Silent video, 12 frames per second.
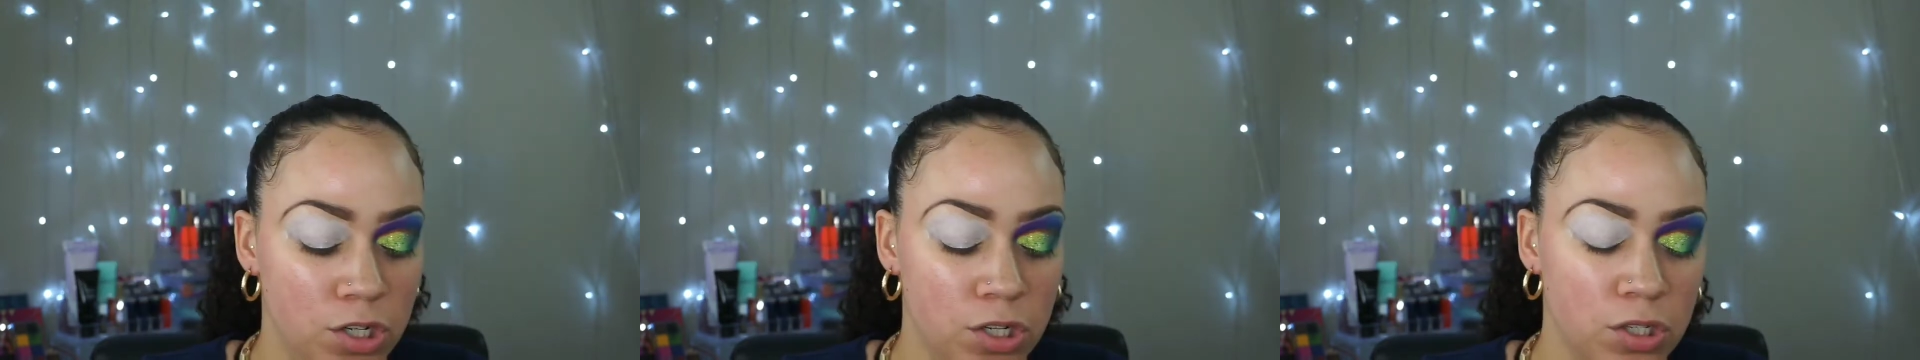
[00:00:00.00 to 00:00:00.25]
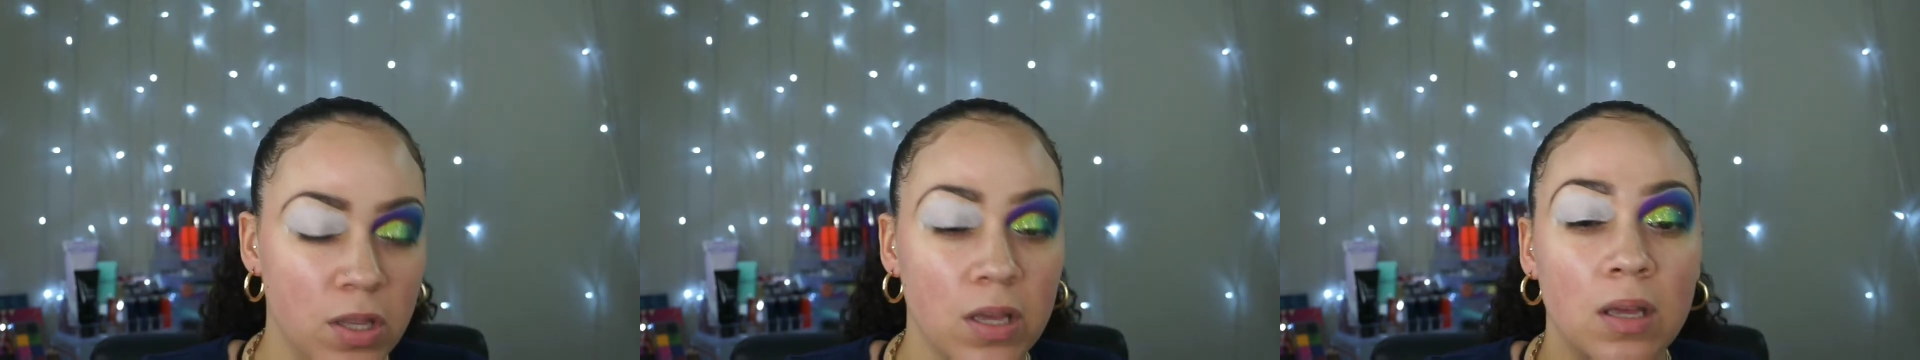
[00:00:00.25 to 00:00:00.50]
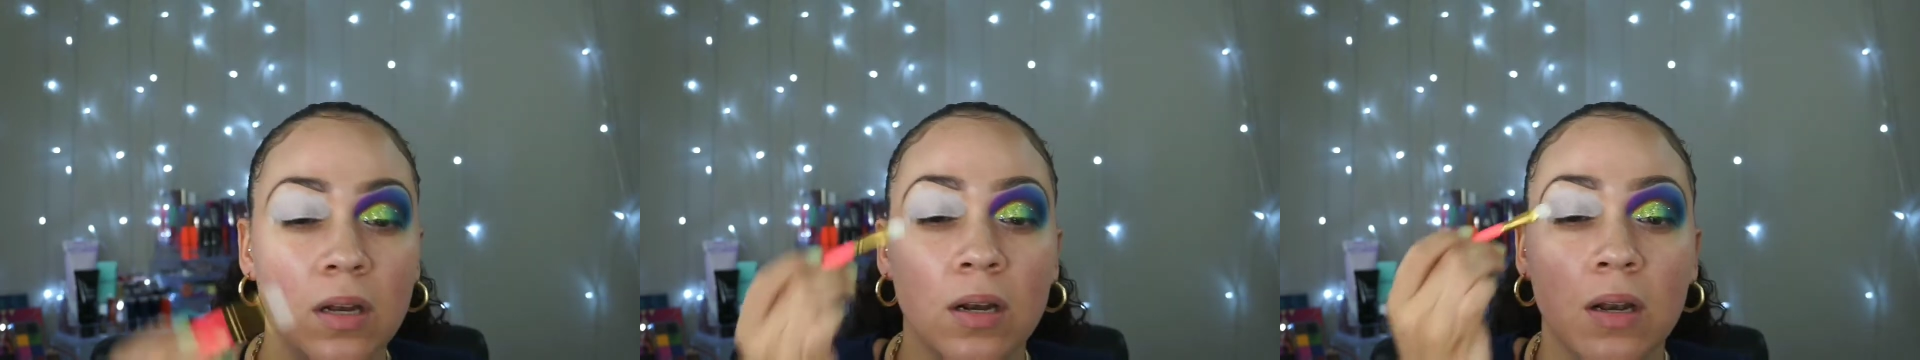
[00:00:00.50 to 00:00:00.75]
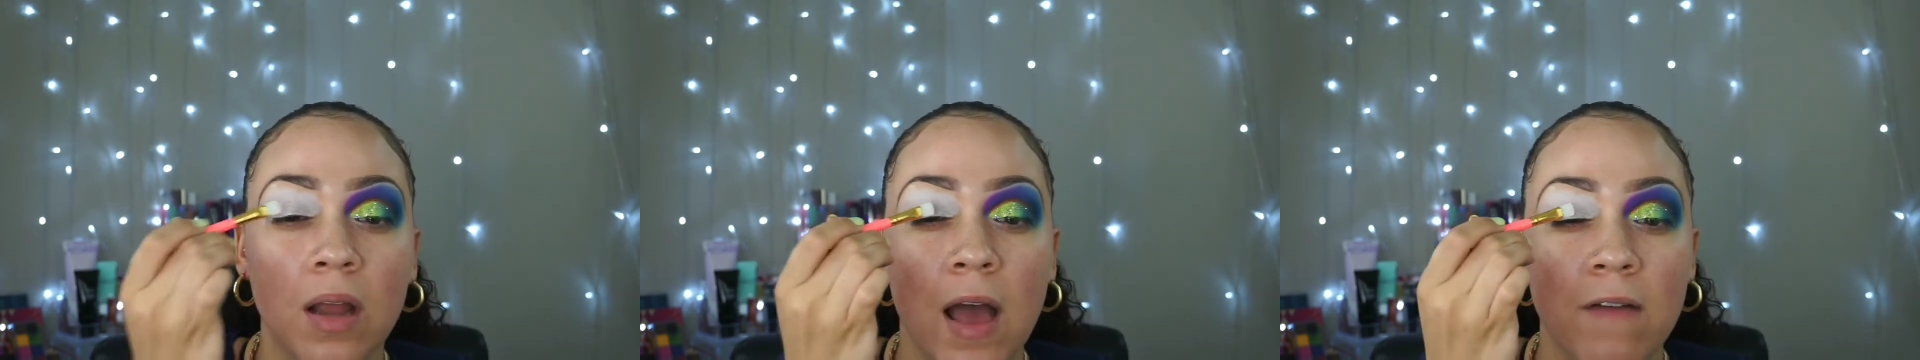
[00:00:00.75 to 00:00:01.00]
just so they
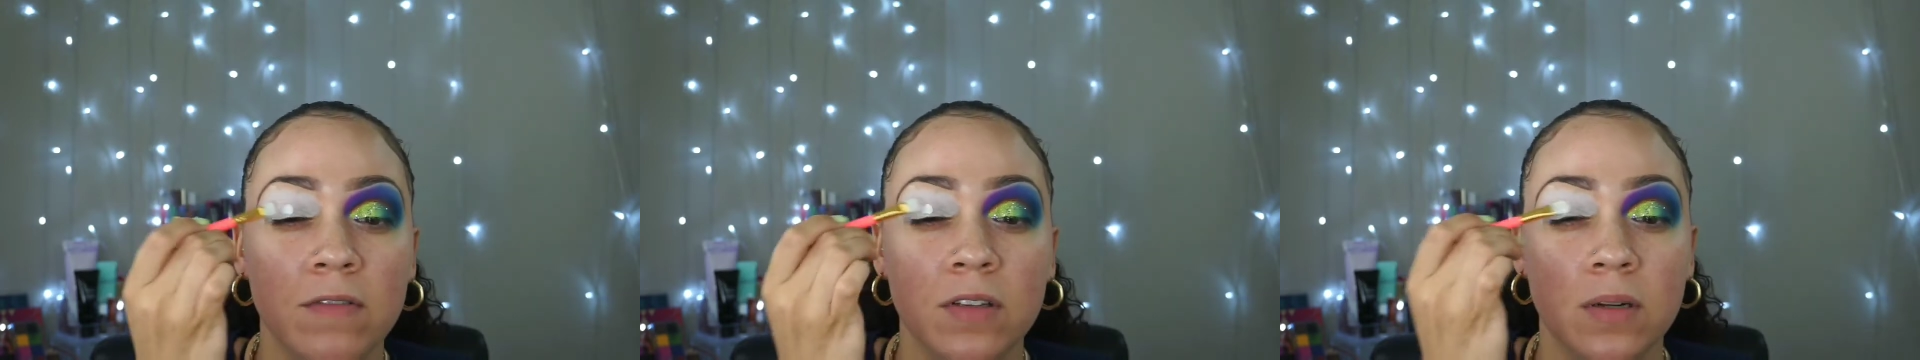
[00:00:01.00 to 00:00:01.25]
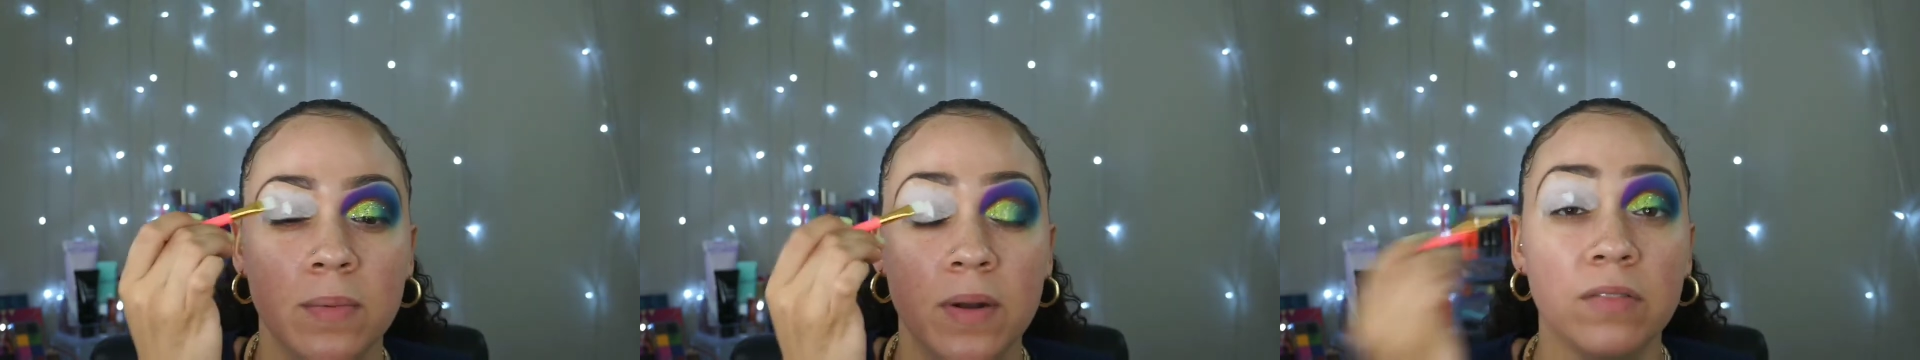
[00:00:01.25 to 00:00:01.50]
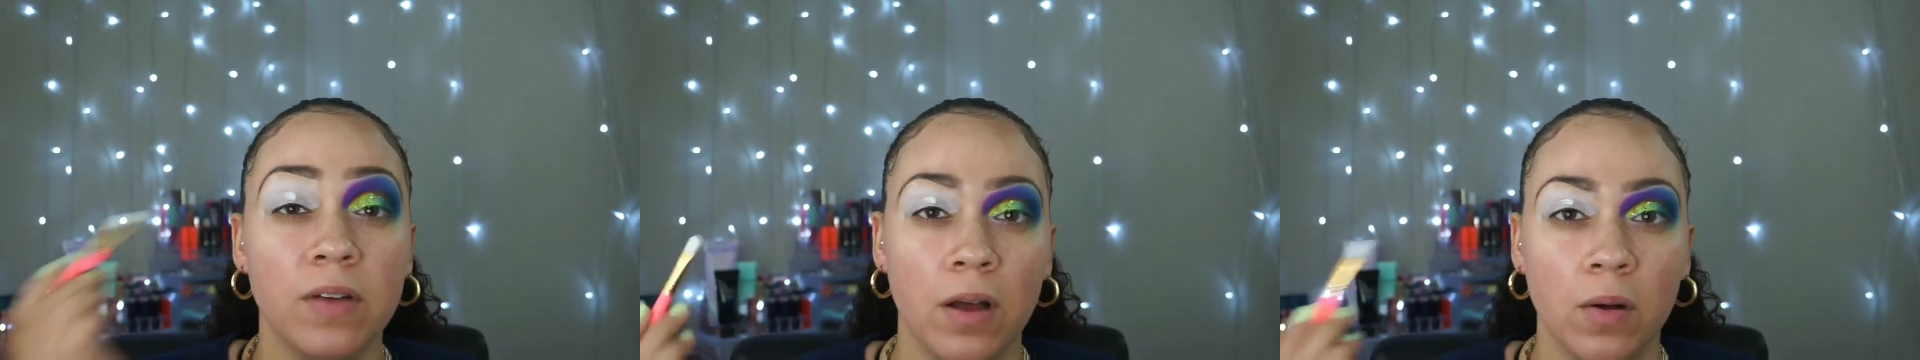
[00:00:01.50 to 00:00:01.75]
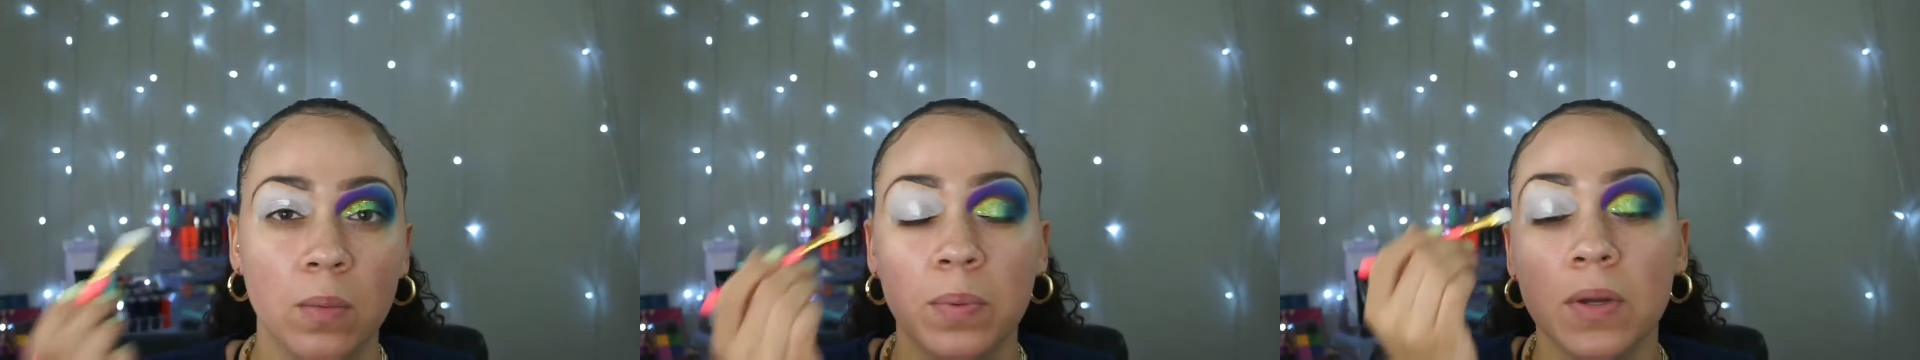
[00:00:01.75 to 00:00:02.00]
can have a little bit of
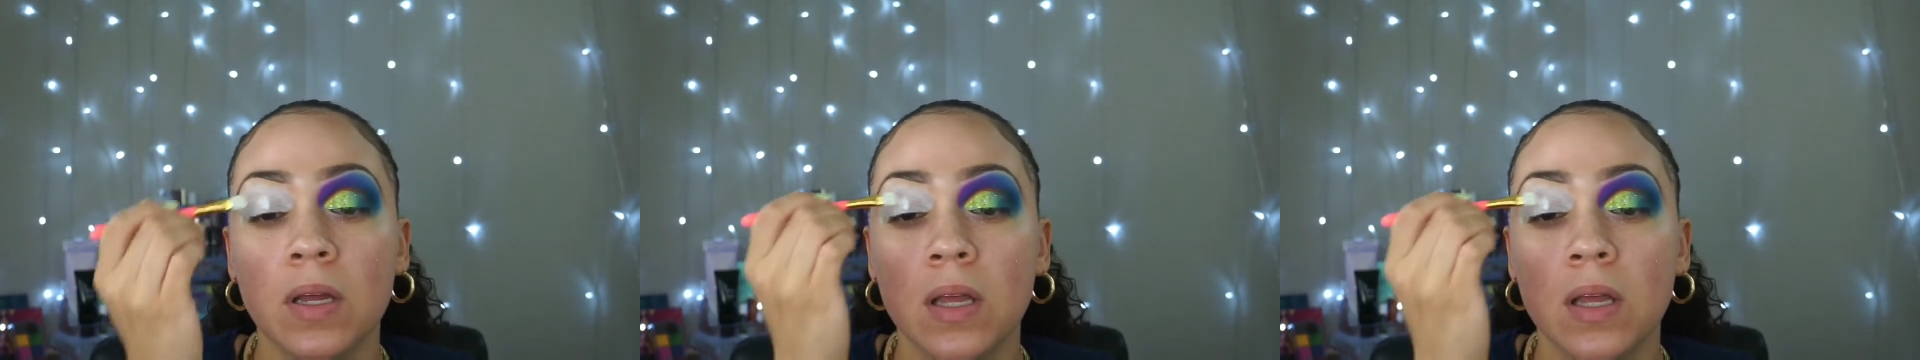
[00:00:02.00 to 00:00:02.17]
help